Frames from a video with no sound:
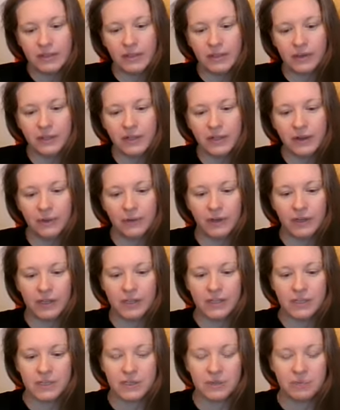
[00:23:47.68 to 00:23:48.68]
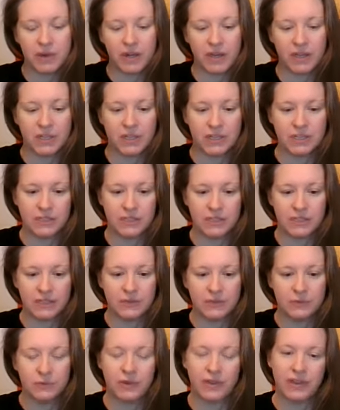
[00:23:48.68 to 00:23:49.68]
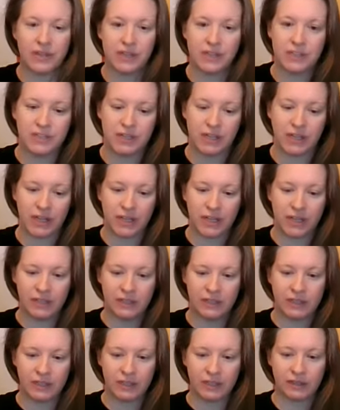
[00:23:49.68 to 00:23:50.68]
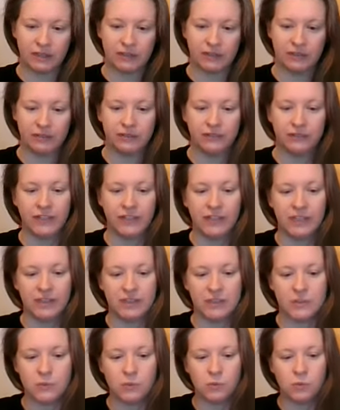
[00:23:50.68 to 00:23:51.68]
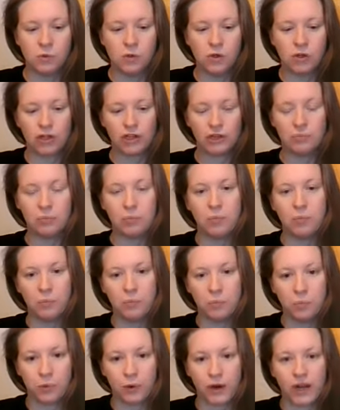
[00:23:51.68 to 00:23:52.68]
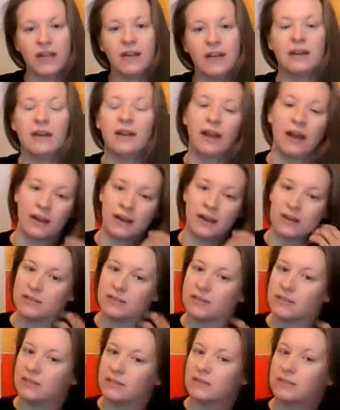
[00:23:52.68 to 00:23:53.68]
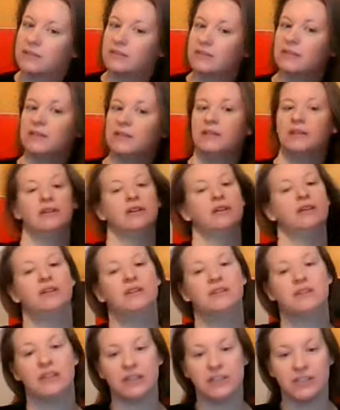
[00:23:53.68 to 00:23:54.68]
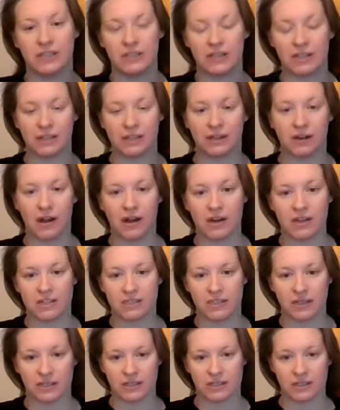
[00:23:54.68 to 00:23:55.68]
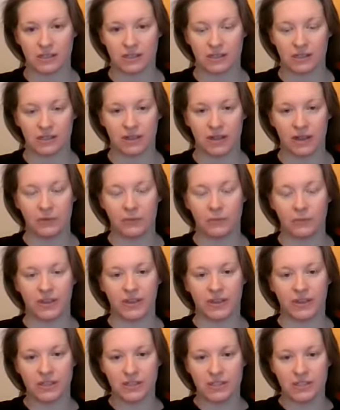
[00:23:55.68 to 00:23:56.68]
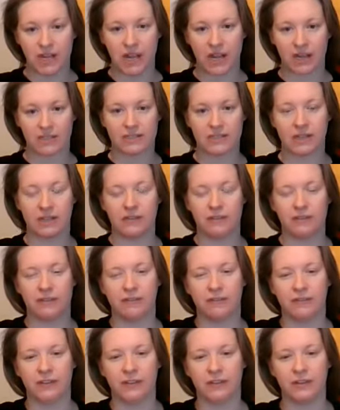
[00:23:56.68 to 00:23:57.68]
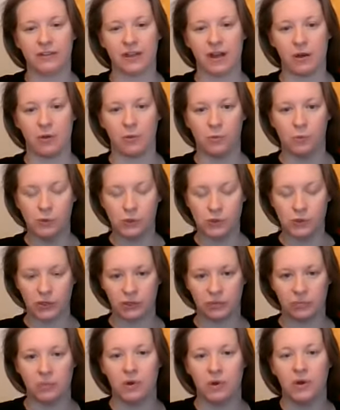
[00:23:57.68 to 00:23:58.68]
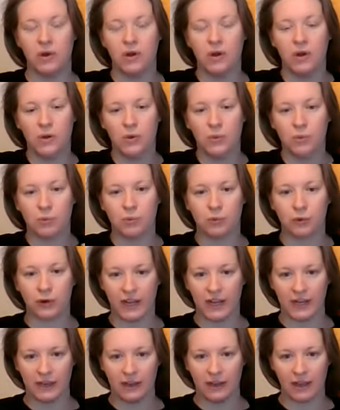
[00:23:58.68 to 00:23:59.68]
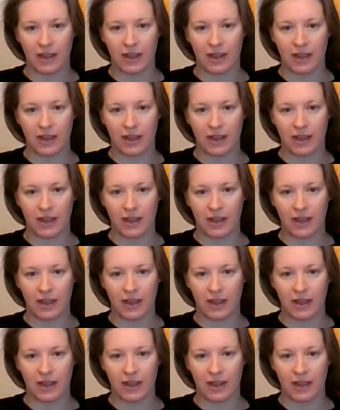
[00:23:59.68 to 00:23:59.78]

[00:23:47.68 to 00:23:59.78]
Now what I want you to imagine is with each inhale, feeling this warm, bright light touching at your heart center. And with each exhale, feel that warm, bright